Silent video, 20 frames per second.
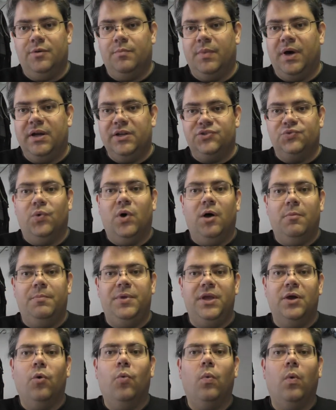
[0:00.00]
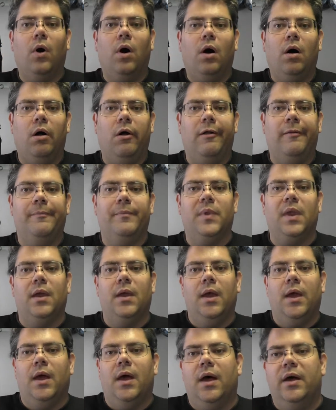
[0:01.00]
It might as well be a wall.
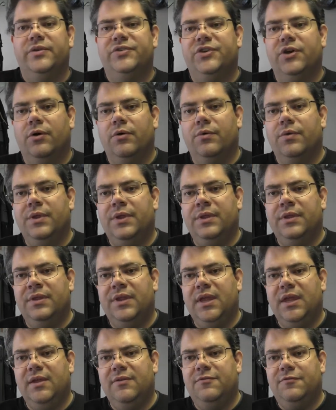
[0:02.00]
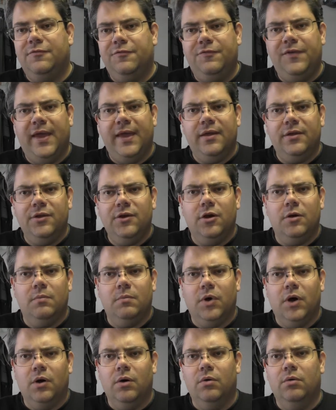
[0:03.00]
Uh, so the failure
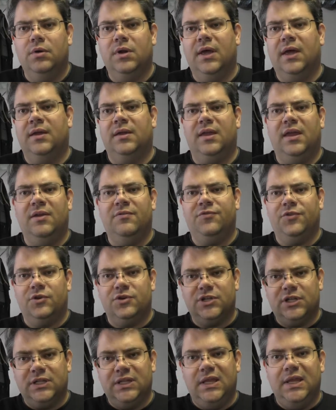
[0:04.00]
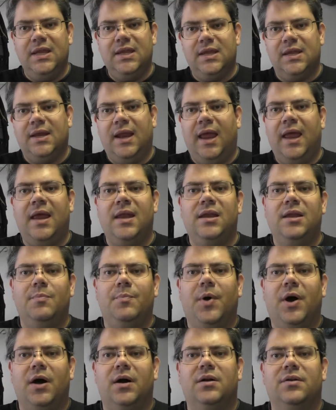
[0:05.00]
mode, like if there's a leak in any
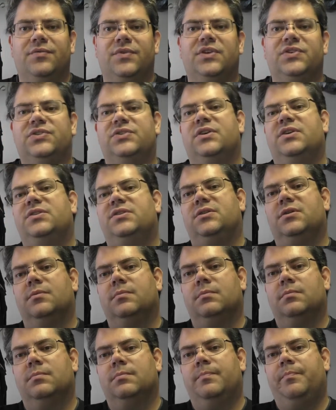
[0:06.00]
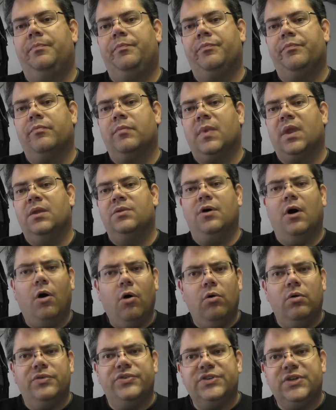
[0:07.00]
part of the system, the
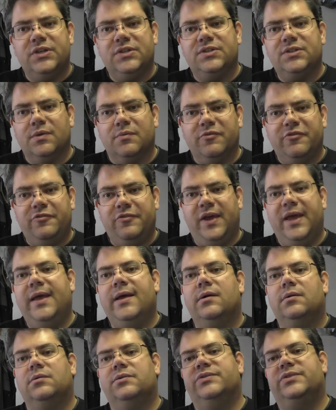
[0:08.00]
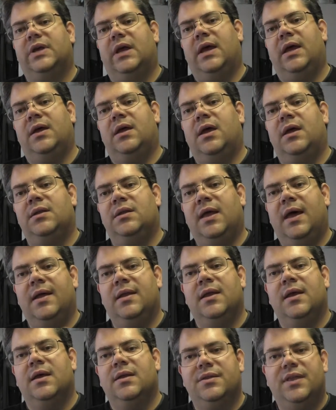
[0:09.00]
whole system fails, and, and that
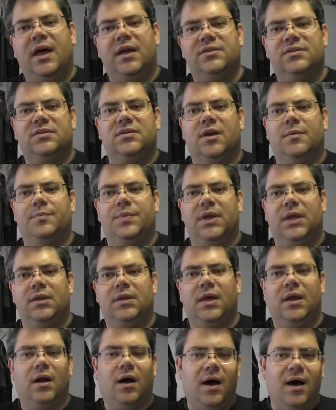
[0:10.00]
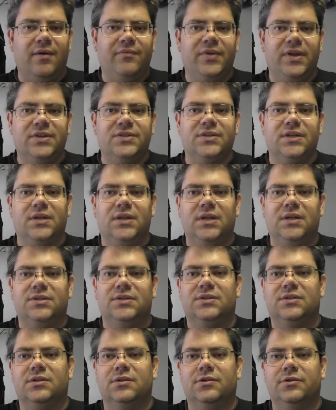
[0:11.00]
that's something that obviously needs a
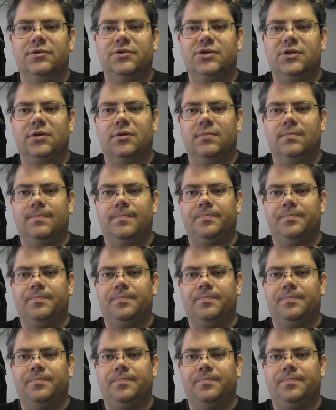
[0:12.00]
solution.